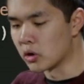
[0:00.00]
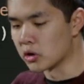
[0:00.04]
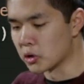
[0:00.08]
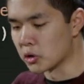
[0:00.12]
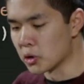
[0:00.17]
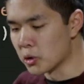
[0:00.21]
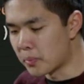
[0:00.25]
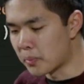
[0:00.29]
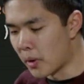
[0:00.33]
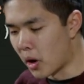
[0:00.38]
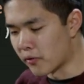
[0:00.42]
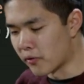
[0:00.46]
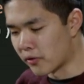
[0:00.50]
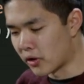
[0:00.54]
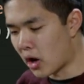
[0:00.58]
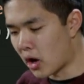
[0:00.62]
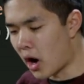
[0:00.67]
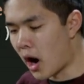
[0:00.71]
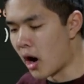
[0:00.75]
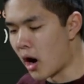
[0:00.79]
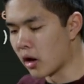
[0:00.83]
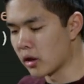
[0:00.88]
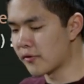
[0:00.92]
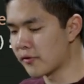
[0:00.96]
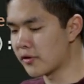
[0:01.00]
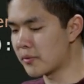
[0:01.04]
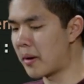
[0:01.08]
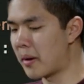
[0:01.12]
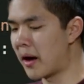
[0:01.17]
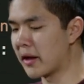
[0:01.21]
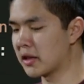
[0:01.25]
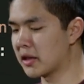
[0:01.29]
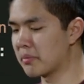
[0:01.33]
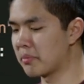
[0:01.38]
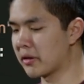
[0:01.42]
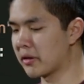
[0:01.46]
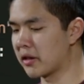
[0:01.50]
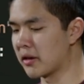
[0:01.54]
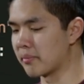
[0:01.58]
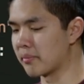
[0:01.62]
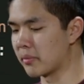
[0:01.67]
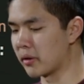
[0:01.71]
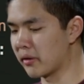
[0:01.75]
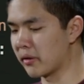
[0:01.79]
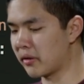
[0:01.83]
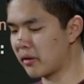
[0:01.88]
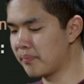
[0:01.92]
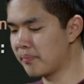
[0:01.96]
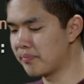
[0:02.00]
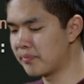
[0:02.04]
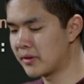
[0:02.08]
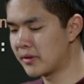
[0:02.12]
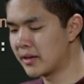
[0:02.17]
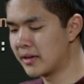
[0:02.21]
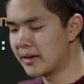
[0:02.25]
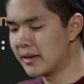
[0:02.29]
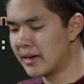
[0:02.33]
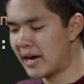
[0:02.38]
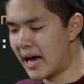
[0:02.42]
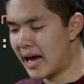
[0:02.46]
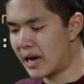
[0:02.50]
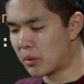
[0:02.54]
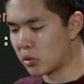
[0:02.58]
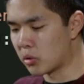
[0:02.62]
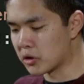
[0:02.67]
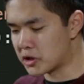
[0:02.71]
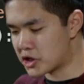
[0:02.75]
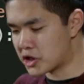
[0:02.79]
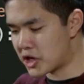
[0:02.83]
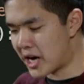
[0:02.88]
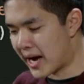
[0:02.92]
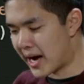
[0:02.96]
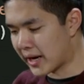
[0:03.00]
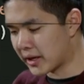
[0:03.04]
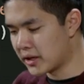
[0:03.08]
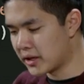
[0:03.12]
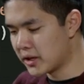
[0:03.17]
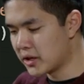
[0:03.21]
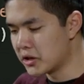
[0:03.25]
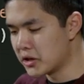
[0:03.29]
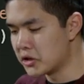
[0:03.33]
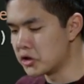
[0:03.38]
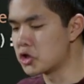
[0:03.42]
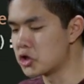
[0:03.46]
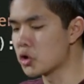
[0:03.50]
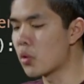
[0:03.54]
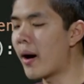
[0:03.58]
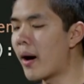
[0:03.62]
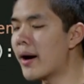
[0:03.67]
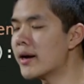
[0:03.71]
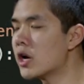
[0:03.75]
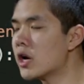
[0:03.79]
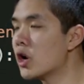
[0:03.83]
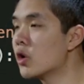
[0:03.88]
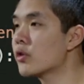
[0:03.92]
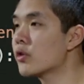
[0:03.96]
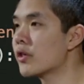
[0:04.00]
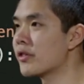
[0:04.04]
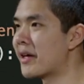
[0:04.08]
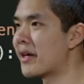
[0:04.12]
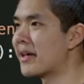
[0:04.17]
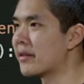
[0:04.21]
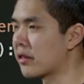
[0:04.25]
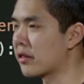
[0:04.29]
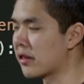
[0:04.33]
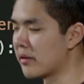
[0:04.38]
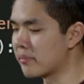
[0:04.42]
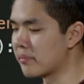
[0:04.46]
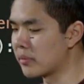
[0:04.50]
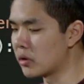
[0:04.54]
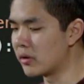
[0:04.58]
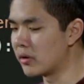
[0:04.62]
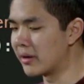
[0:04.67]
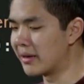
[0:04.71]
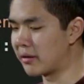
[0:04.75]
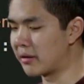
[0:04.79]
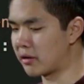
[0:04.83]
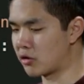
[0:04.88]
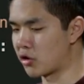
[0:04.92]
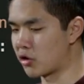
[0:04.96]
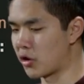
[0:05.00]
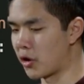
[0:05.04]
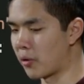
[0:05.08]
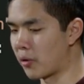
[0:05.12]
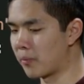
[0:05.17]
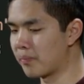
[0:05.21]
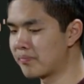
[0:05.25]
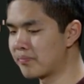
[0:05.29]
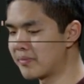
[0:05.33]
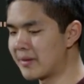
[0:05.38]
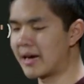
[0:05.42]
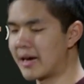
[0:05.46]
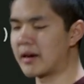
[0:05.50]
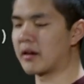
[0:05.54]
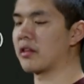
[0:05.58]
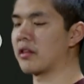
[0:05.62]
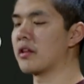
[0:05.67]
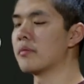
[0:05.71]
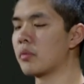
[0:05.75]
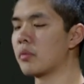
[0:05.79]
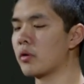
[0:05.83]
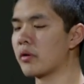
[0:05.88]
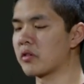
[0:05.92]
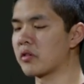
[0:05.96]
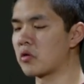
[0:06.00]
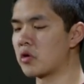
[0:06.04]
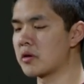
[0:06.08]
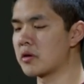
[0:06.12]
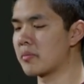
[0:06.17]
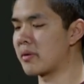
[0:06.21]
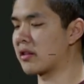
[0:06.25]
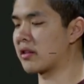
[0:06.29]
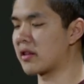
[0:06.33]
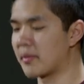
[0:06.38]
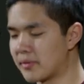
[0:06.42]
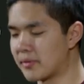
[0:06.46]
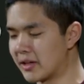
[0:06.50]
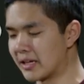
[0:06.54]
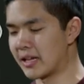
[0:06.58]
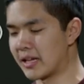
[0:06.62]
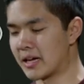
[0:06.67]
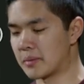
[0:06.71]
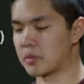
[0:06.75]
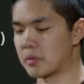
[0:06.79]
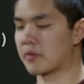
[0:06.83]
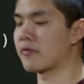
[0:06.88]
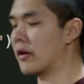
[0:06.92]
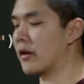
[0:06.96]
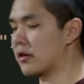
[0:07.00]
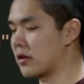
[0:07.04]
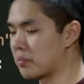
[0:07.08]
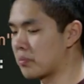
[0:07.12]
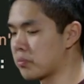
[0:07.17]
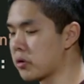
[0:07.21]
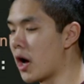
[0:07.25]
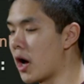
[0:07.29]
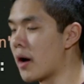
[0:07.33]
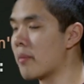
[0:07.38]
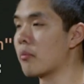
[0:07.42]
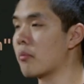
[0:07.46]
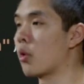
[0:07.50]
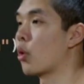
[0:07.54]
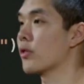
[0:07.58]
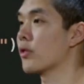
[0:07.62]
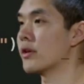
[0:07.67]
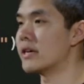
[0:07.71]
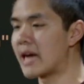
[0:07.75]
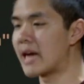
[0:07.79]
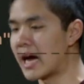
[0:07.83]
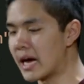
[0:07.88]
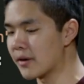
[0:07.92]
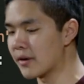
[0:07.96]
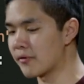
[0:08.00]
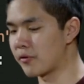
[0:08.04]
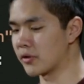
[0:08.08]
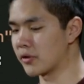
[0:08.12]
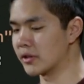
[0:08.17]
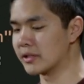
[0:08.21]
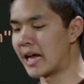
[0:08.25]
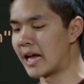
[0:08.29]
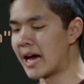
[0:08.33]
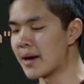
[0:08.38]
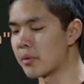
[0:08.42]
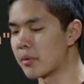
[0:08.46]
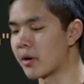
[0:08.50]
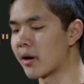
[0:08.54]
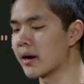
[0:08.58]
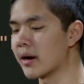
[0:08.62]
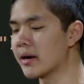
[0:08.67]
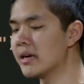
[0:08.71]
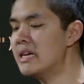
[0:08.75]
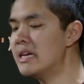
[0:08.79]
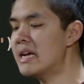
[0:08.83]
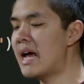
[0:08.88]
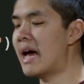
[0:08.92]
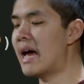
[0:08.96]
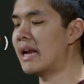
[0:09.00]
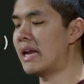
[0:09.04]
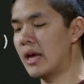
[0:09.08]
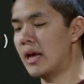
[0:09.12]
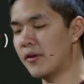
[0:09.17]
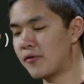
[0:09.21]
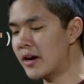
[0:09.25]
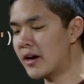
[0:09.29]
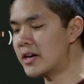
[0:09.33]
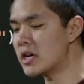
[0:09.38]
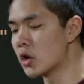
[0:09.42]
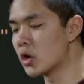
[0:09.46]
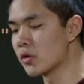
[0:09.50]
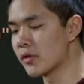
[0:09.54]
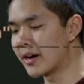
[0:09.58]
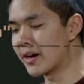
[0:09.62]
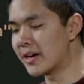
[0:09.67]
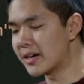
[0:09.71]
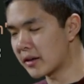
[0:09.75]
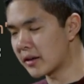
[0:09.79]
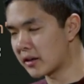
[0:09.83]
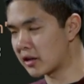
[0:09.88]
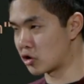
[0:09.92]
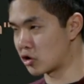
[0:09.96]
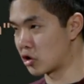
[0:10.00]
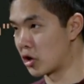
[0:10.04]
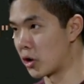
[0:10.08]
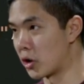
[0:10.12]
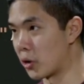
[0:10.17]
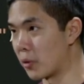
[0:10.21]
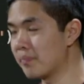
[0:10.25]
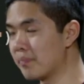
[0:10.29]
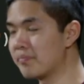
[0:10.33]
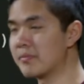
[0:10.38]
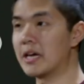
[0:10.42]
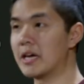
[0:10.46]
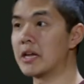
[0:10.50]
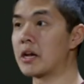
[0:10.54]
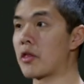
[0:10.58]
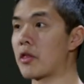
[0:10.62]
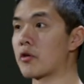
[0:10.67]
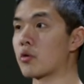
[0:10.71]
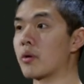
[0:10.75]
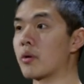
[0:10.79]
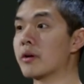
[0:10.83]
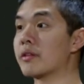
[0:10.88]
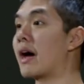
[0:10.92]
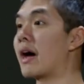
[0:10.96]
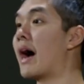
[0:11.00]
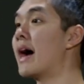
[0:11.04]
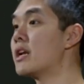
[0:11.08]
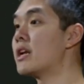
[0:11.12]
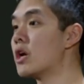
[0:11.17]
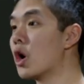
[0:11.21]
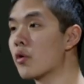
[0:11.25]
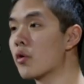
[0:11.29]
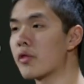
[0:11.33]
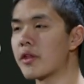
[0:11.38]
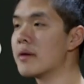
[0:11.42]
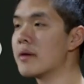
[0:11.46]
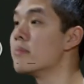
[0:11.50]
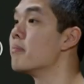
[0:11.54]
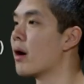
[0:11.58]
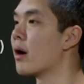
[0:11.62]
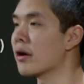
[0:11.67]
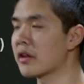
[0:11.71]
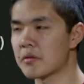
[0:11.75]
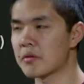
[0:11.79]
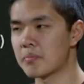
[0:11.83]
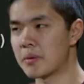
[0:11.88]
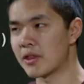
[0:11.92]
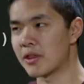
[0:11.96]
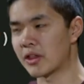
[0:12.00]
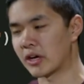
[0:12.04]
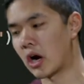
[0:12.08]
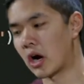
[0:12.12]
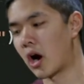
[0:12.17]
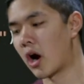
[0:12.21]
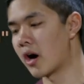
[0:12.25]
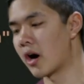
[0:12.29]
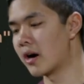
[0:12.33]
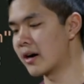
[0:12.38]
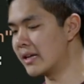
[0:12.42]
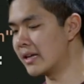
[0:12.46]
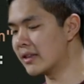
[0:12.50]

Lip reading: loop over all of the possible symbols and we'll check, do I know that that symbol is true? And a symbol is going to be something like Professor Plum or the knife or the library. And if I know that it is true, in other words, I know that it must be the card in